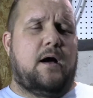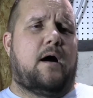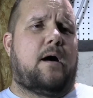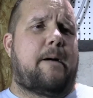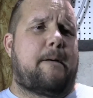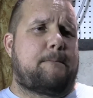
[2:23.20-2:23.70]

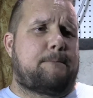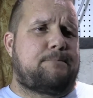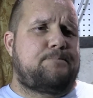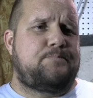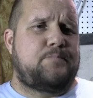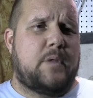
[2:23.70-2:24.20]
Um,
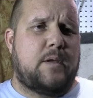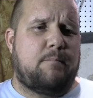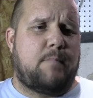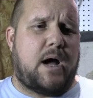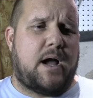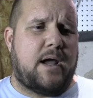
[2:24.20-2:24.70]

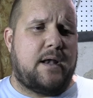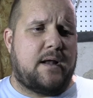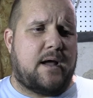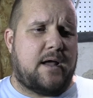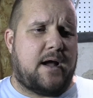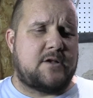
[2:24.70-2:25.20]
mine,
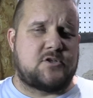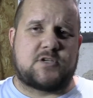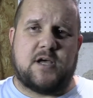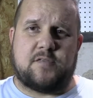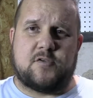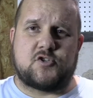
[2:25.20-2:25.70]
I, I just
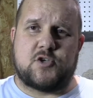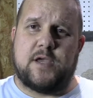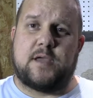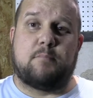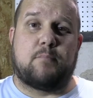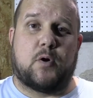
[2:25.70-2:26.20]
got the
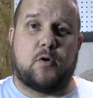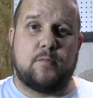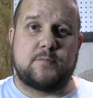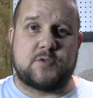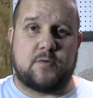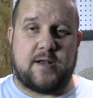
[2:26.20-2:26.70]
Shake and
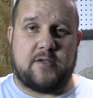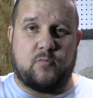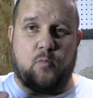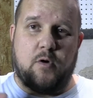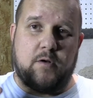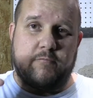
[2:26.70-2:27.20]
Boom, so it has
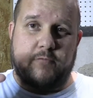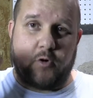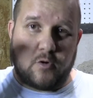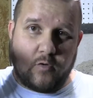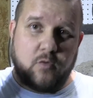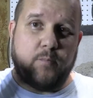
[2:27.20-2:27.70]
one
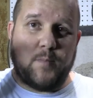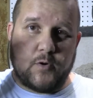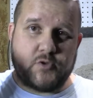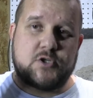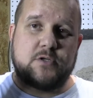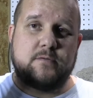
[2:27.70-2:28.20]
vertical
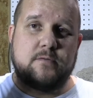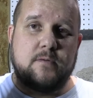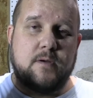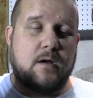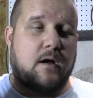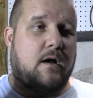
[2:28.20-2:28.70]
motion
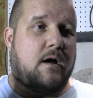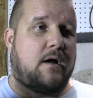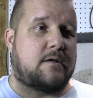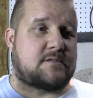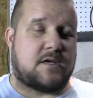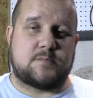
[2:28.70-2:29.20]

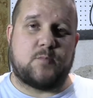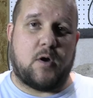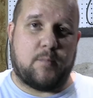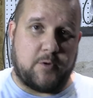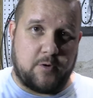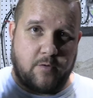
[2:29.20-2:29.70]
uh,
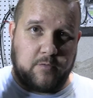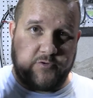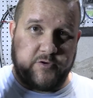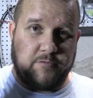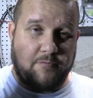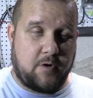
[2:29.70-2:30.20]
seismometer
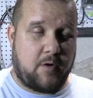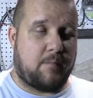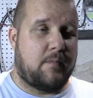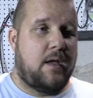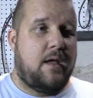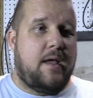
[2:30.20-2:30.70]

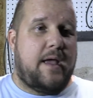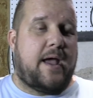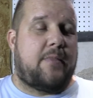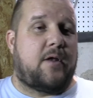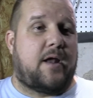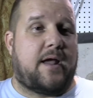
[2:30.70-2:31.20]
geophone,
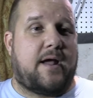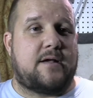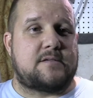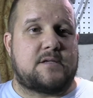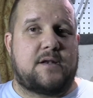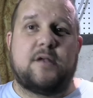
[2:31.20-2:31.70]
and then it
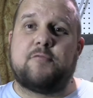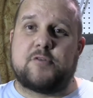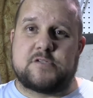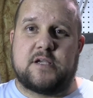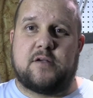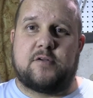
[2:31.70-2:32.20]
has an
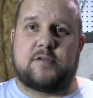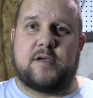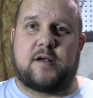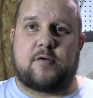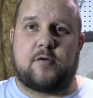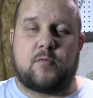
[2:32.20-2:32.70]
infrasound
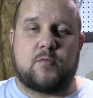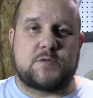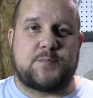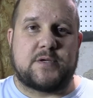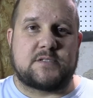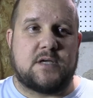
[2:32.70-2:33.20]
detector,
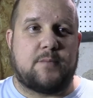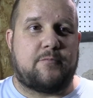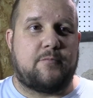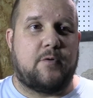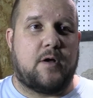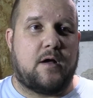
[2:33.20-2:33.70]
which picks up
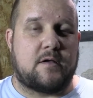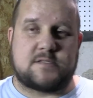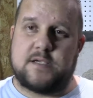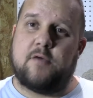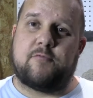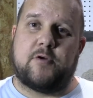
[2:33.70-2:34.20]
uh,
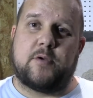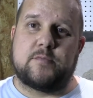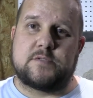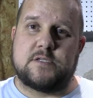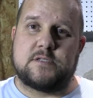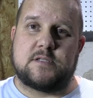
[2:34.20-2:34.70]
sound
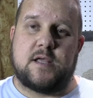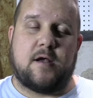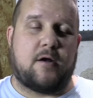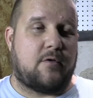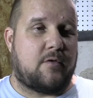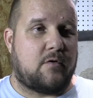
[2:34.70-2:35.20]
frequencies in the
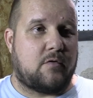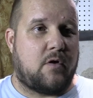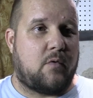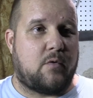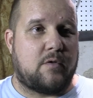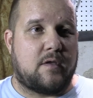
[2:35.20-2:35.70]
air that are
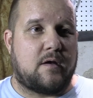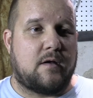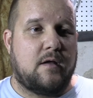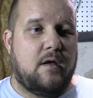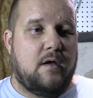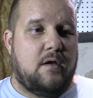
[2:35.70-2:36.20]
lower than,